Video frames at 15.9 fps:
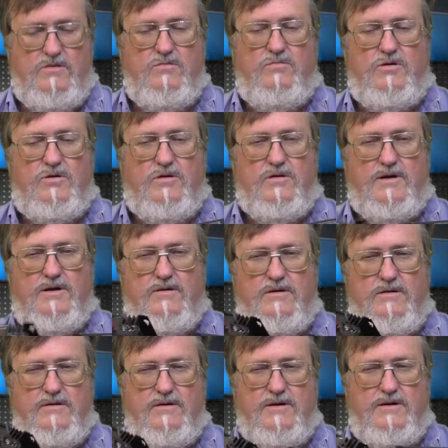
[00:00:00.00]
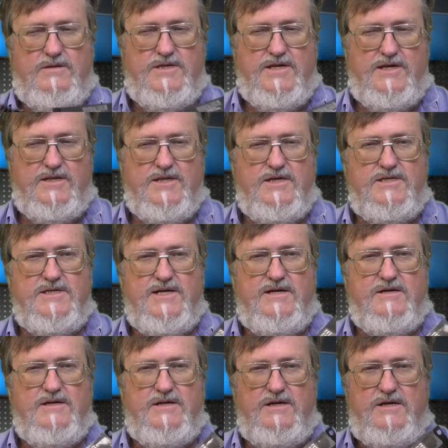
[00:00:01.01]
we'll take these
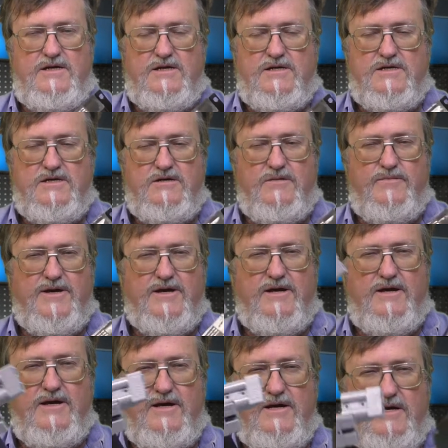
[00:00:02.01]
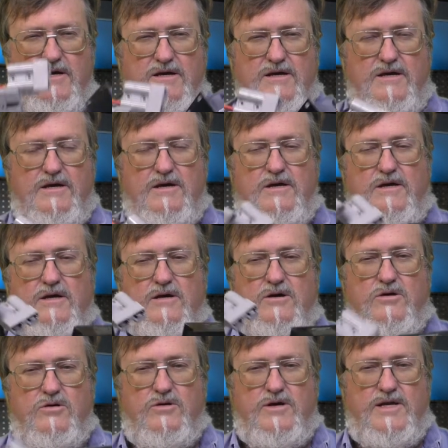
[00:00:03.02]
out into the backyard,
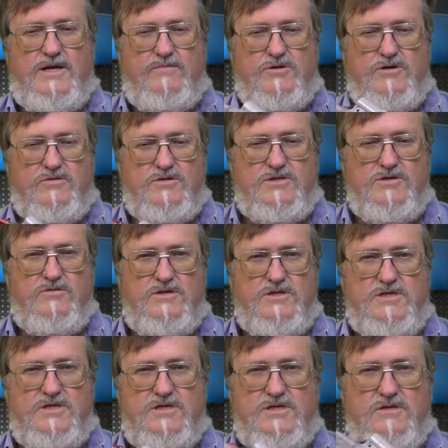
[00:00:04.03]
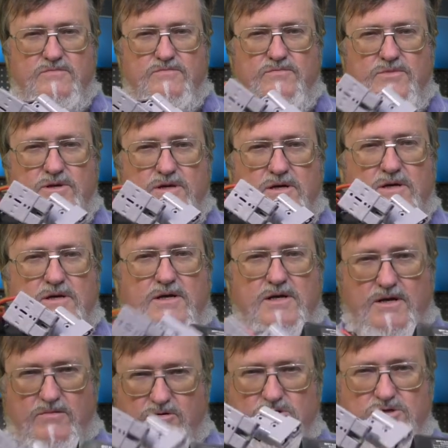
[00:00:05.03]
hook it up to a solar system,
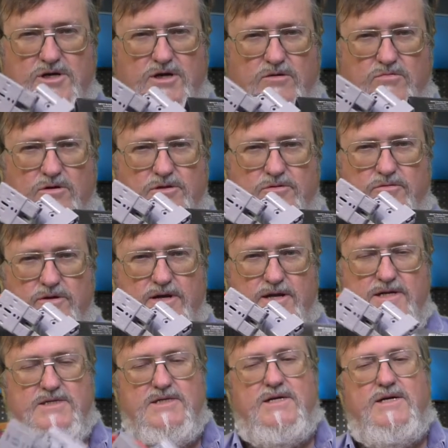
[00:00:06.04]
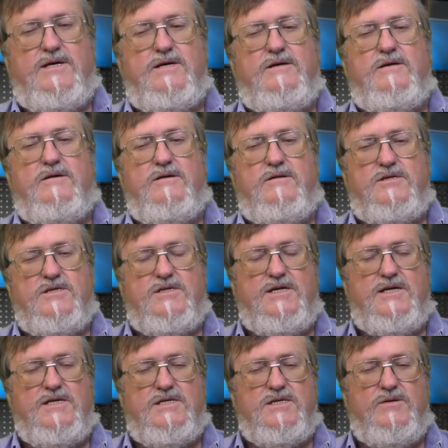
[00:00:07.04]
and we'll show you what the readings are, just to
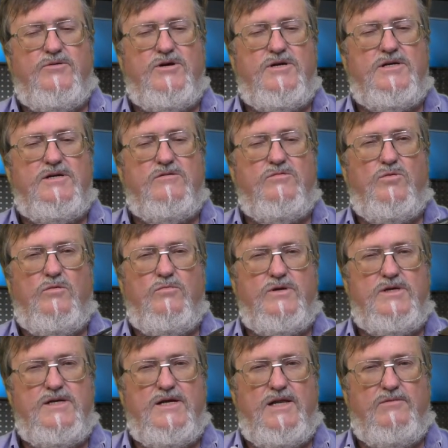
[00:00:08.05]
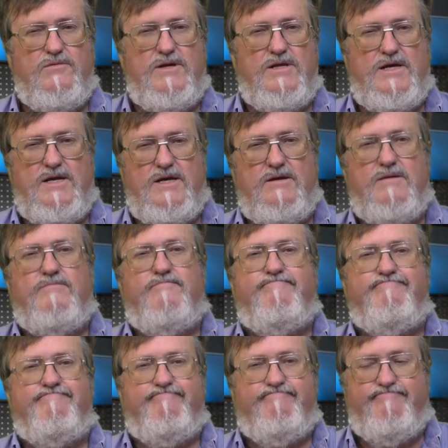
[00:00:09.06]
get some idea of what we're dealing with here.
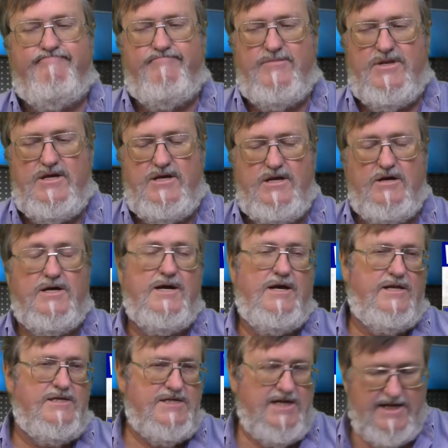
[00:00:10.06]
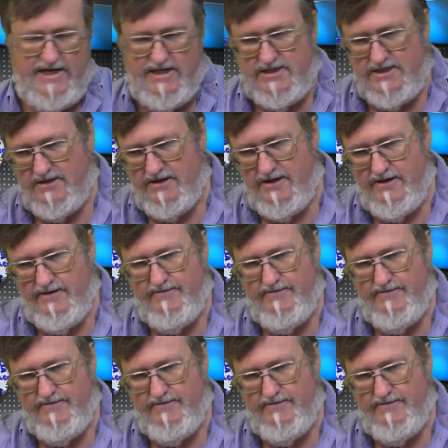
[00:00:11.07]
Okay, let's head outside.